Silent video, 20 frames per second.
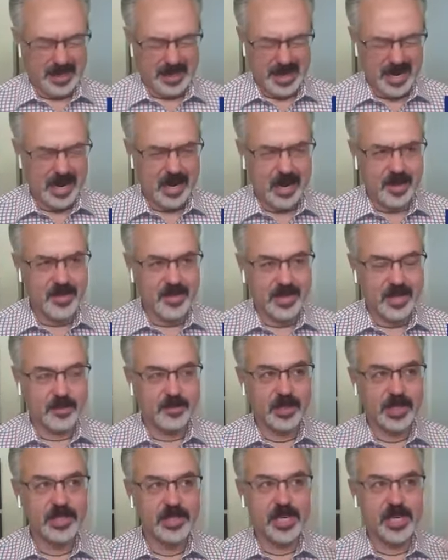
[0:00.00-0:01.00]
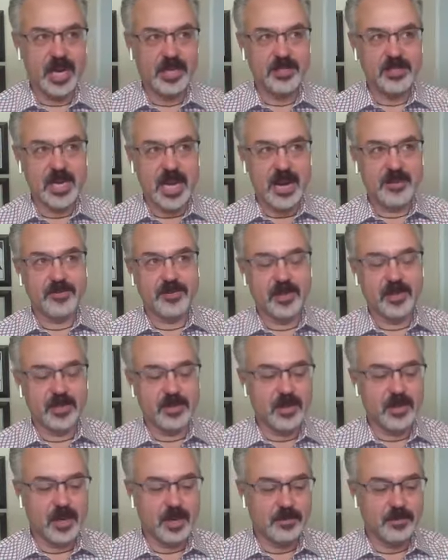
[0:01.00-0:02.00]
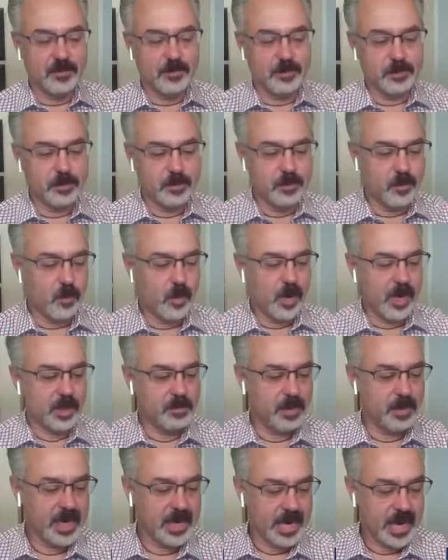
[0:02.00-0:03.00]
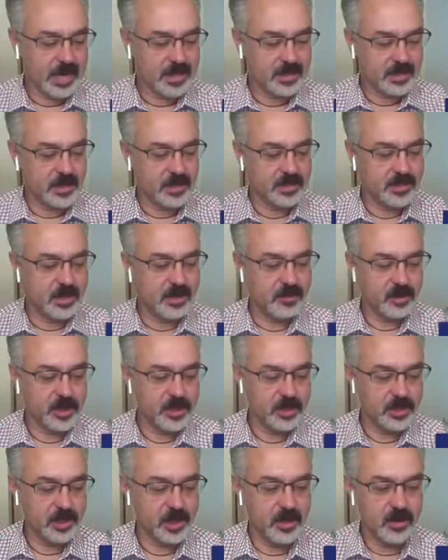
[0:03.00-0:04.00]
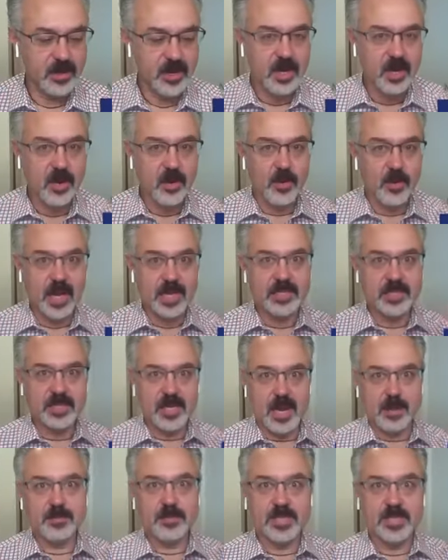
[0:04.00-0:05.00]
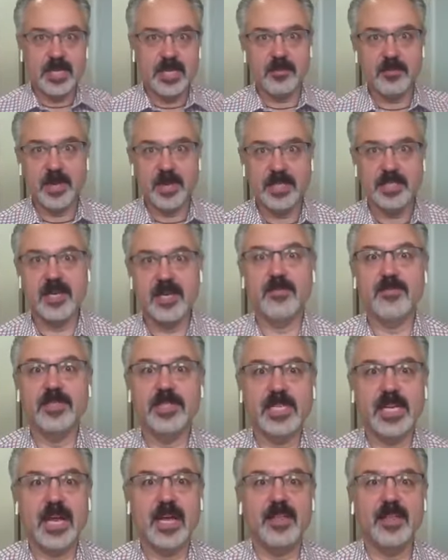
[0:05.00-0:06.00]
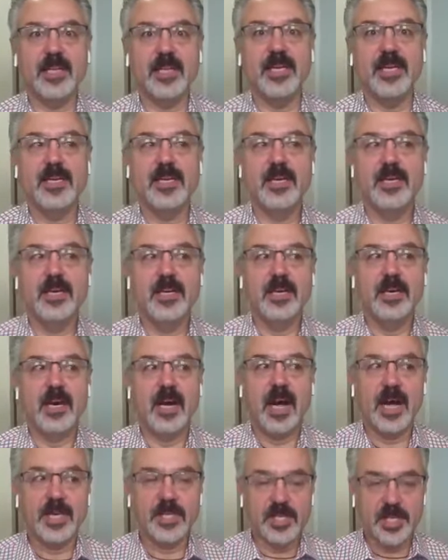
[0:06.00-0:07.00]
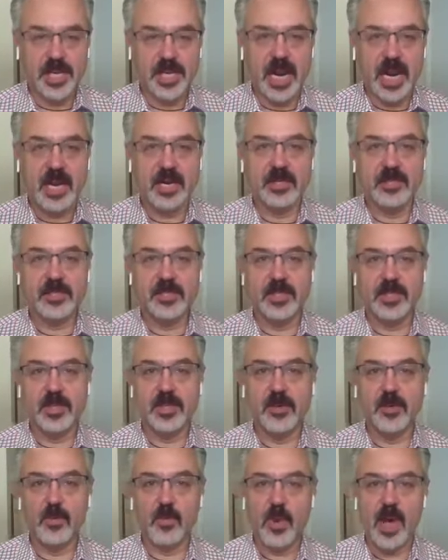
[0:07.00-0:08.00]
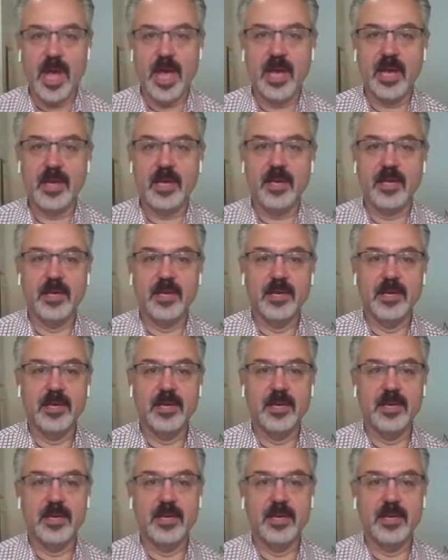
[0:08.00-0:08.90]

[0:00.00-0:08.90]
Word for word: my God, I think that really changed after a wicked bike accident several years ago. When I stopped seeing myself as an athlete, I changed the way